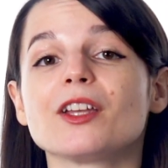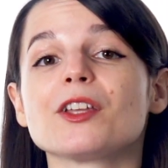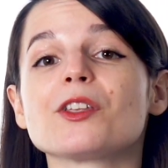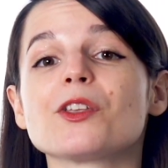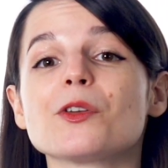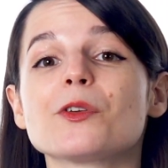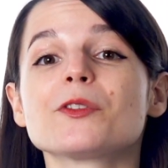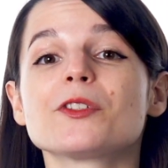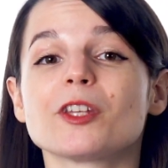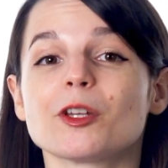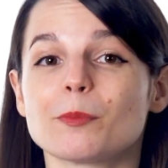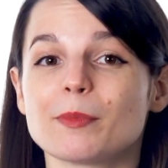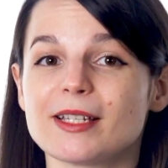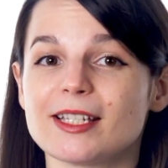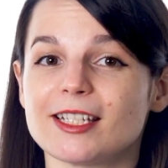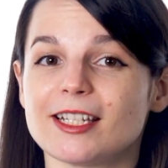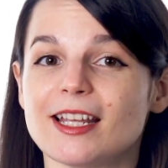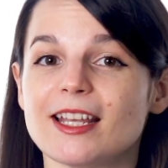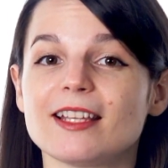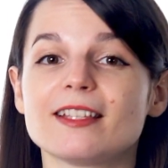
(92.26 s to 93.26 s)
Use your
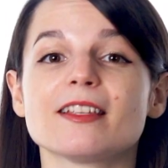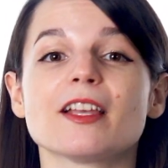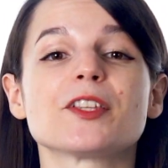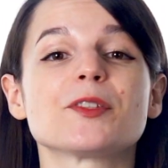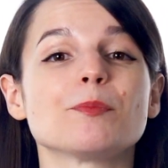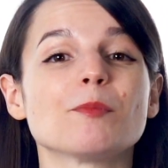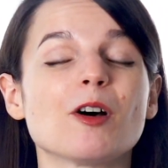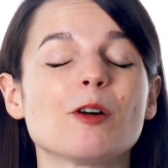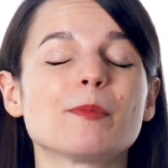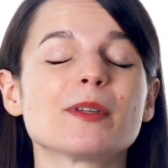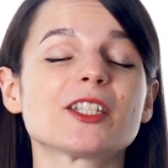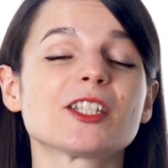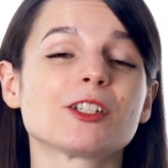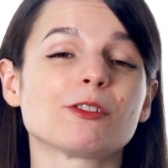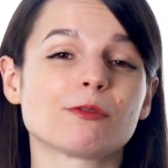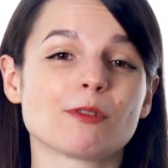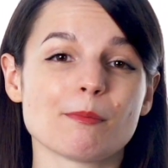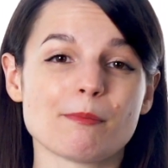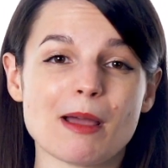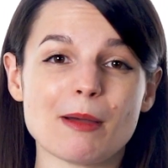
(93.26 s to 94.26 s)
mistakes as moments to
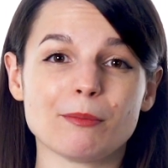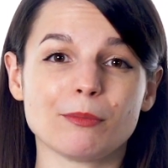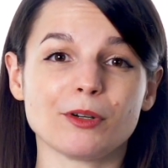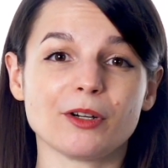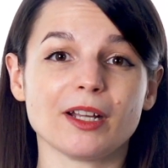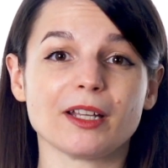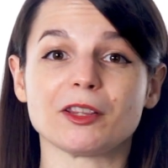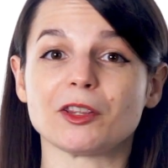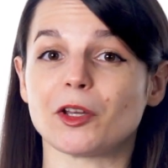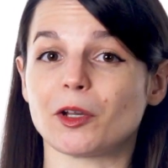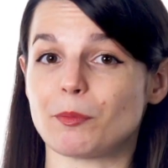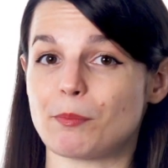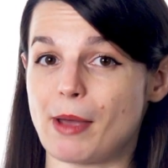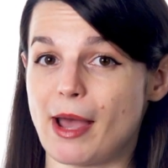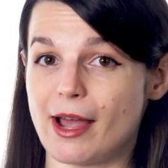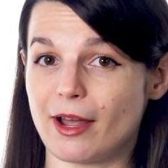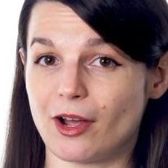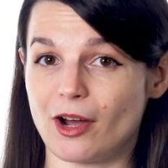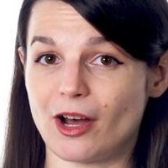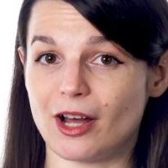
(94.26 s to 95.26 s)
remember and look
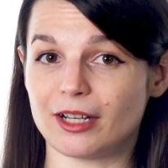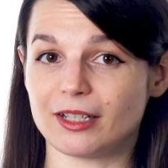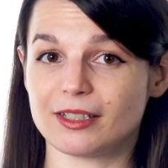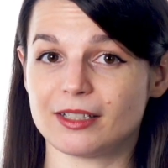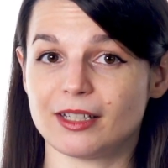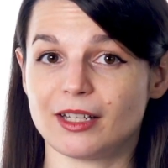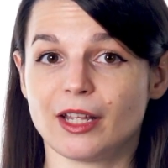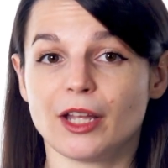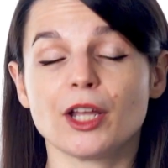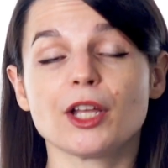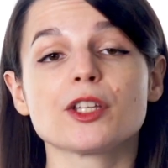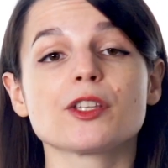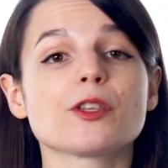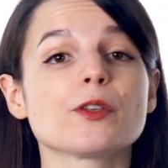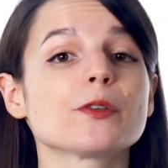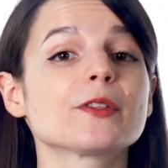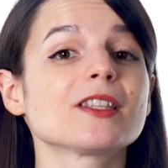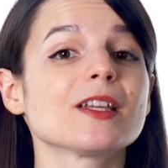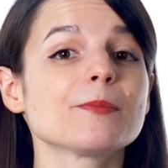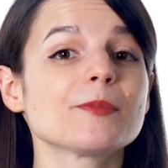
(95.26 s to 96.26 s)
back on.
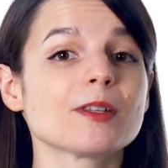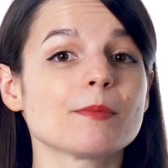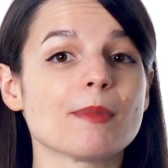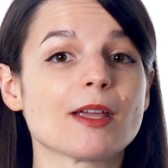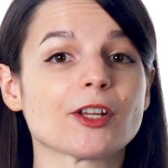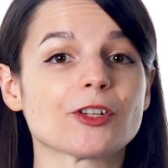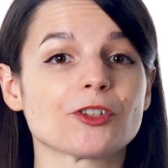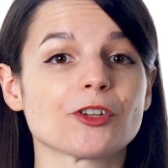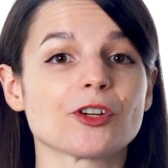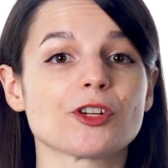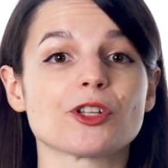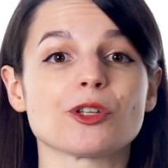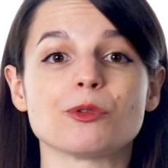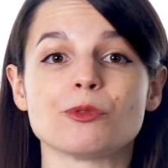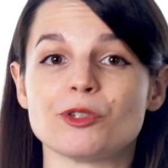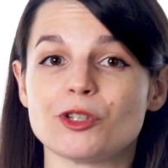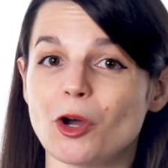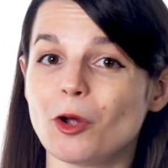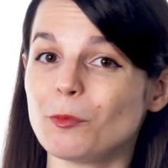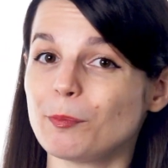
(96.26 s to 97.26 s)
Use them to make sure you
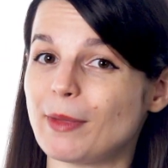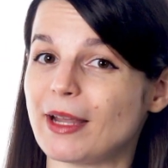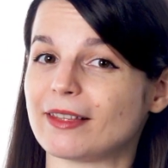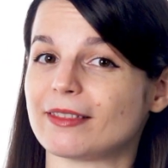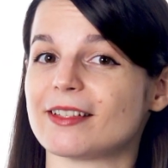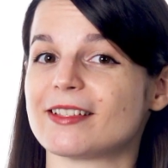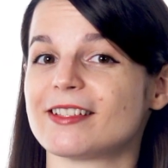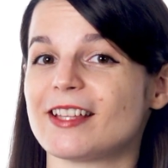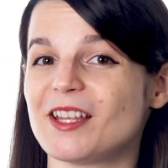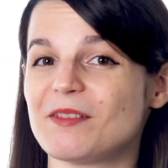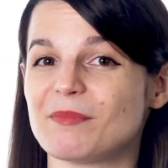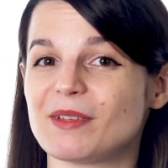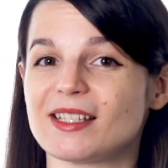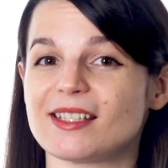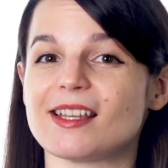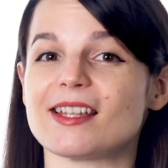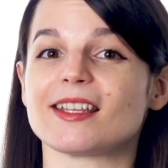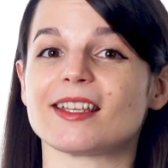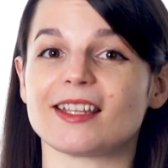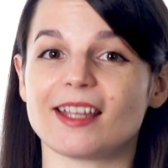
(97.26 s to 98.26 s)
don't make the same
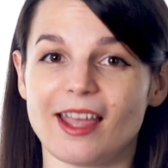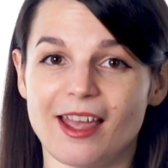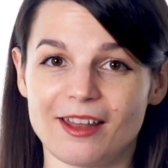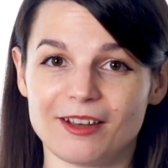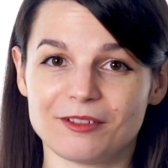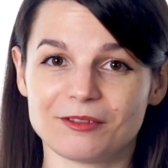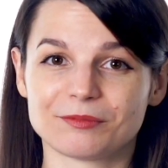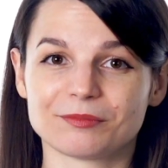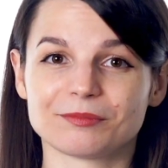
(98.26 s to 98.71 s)
mistake again.